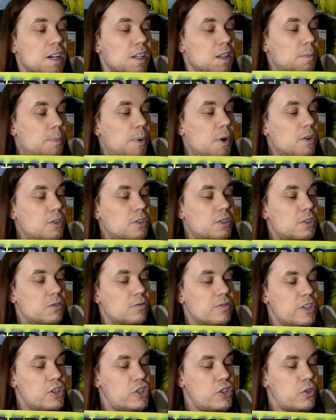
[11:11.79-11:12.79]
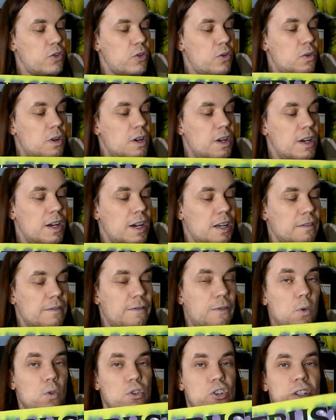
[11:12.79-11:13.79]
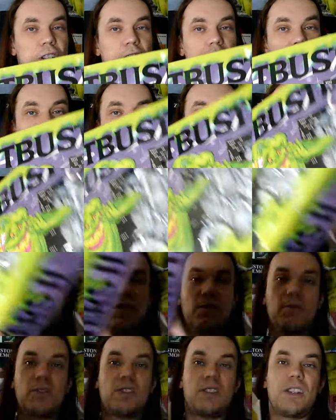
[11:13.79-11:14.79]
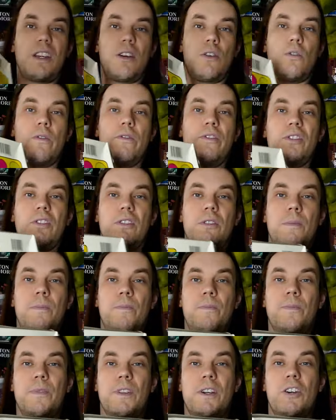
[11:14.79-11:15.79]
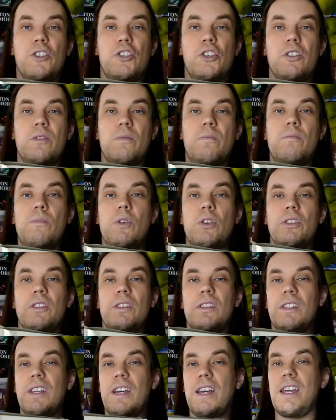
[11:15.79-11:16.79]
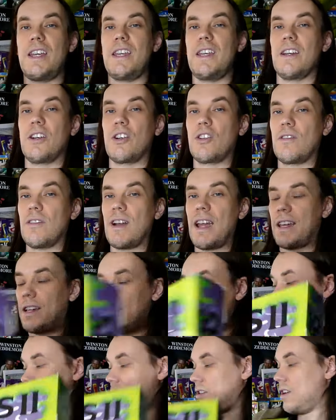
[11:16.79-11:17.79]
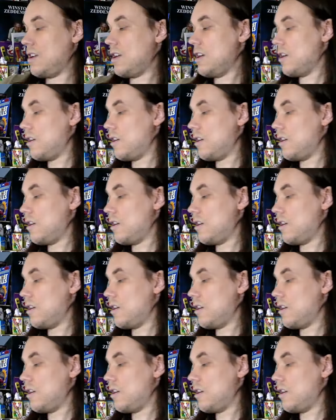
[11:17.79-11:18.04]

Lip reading: The box is original. Unfortunately, the crackers themselves are just modern day crackers.